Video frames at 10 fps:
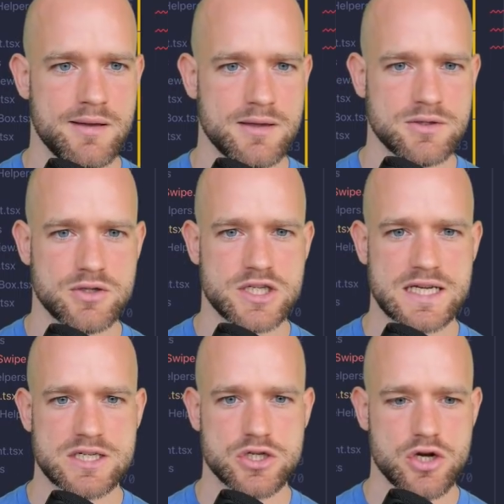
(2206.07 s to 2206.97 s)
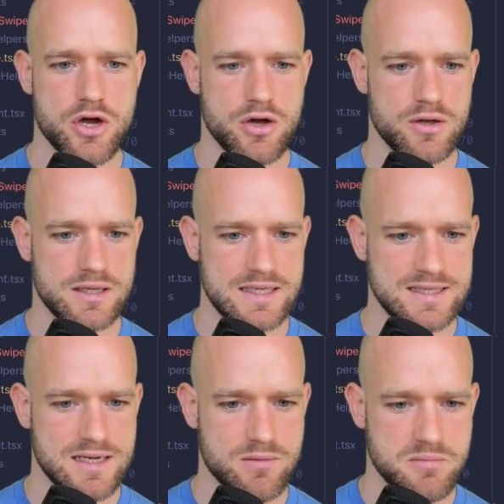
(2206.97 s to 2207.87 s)
the gesture
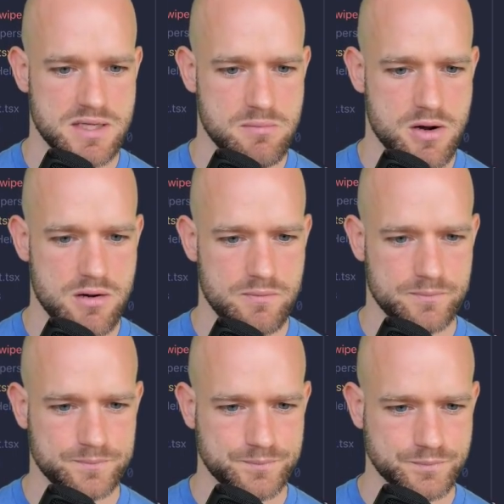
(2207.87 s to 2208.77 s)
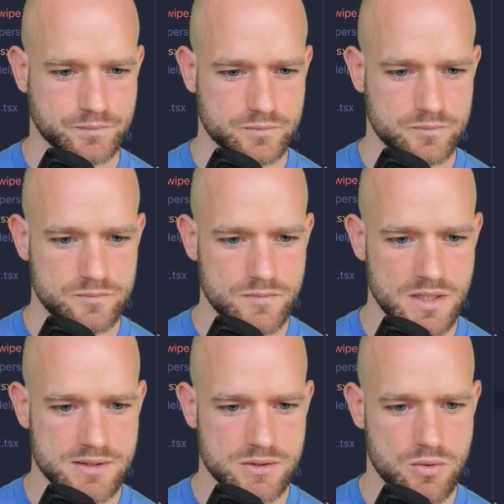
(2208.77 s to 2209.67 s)
interruptible.
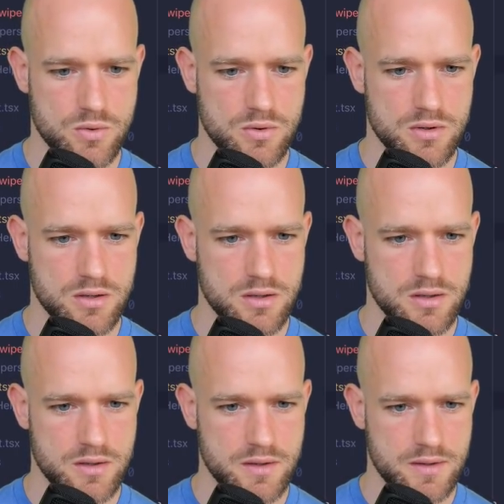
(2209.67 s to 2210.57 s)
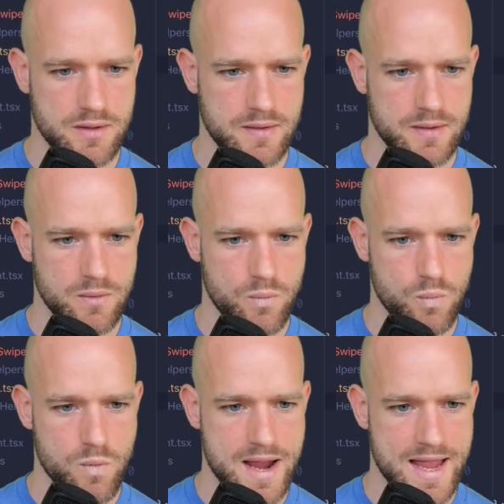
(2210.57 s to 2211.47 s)
So
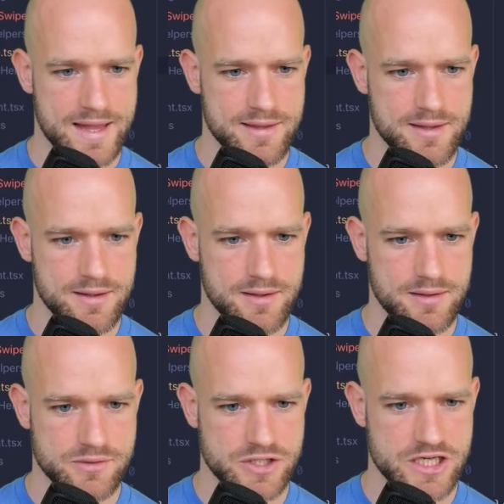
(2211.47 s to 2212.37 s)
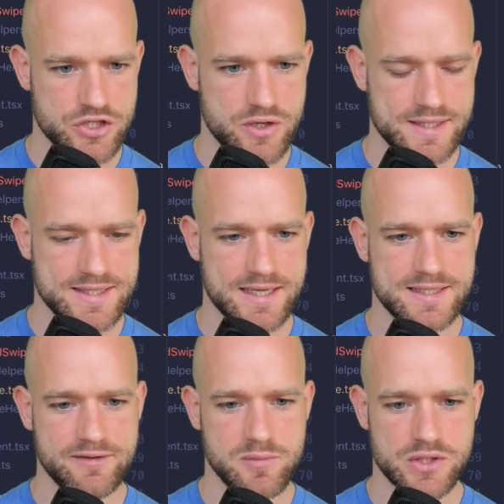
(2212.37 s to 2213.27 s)
when the gesture is
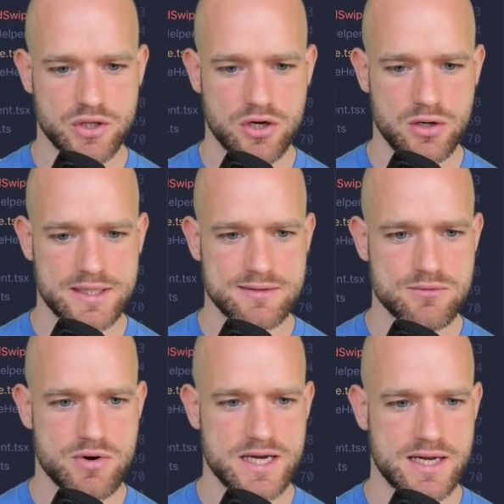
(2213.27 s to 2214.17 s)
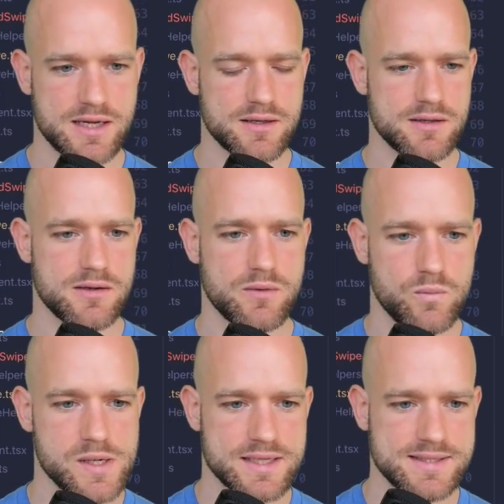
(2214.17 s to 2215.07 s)
active but the clock is running,
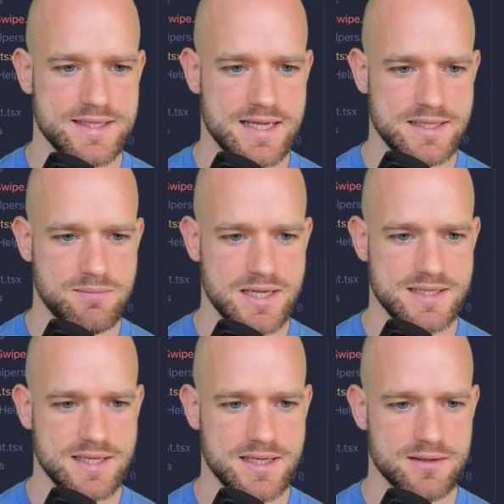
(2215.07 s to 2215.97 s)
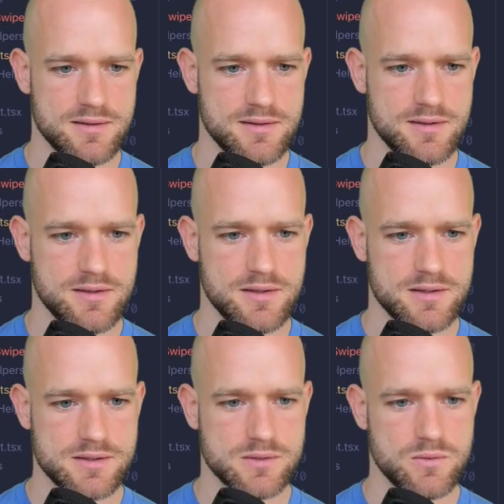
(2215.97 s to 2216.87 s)
we are still animating.
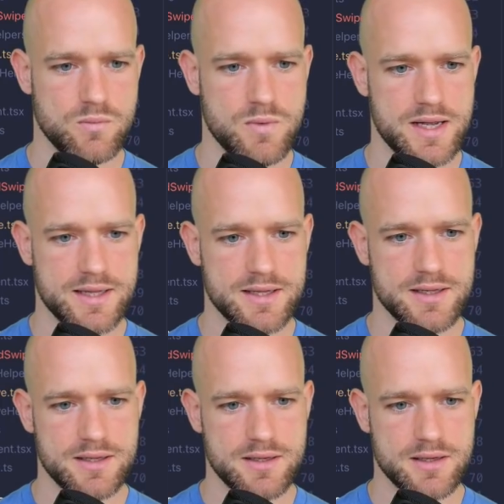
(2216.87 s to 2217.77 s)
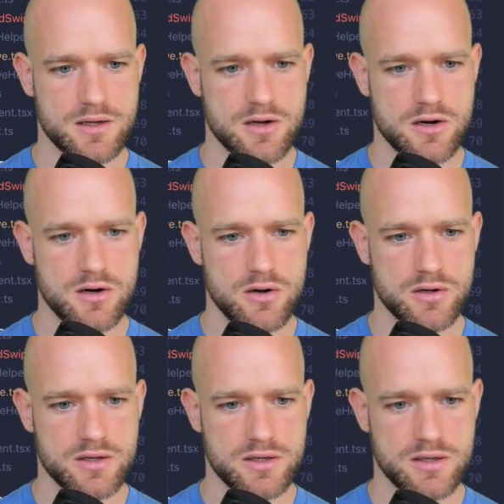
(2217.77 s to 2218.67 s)
So when
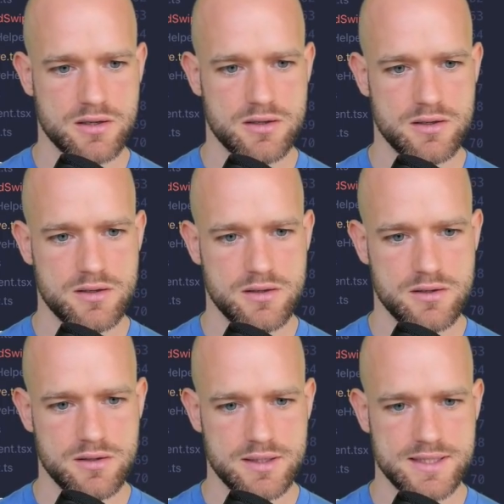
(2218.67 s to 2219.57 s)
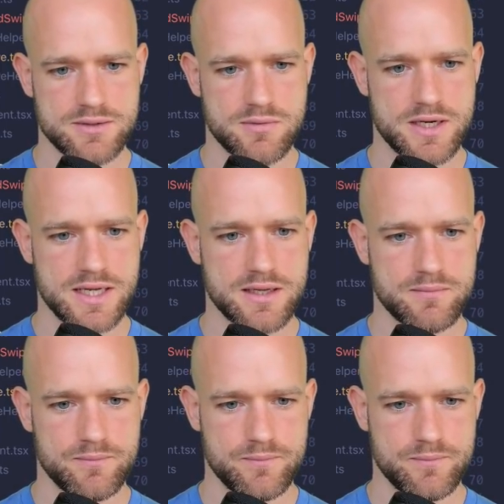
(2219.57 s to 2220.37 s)
clock is running,